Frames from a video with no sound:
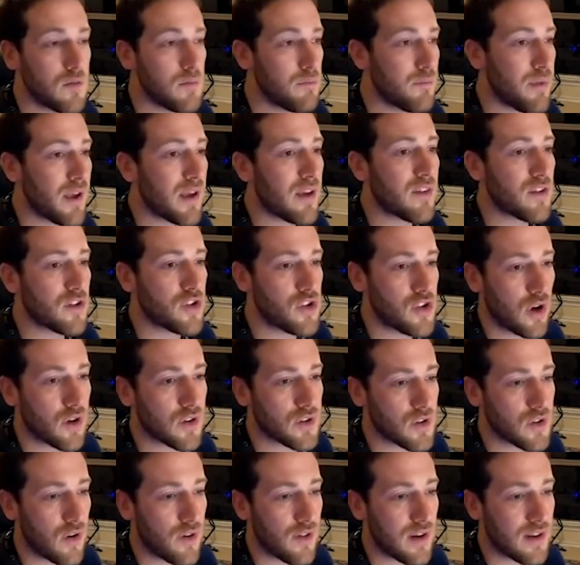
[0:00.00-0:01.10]
big the
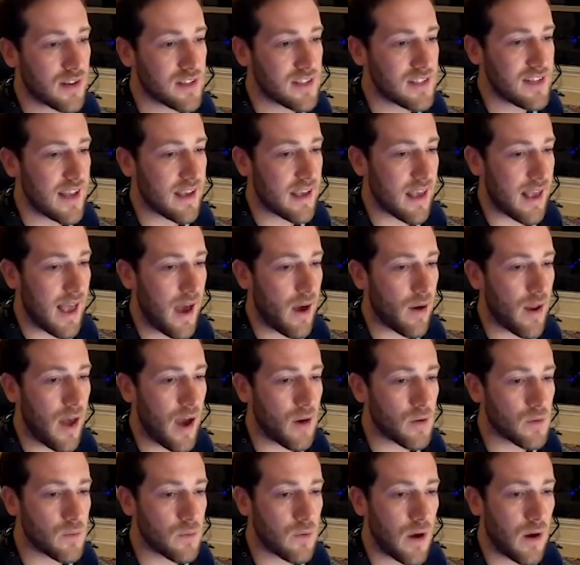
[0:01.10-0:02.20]
chunks are that it's taking out,
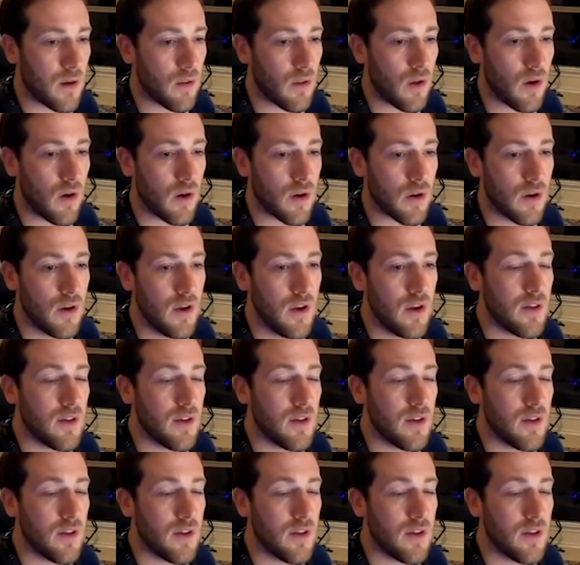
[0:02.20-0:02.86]
how long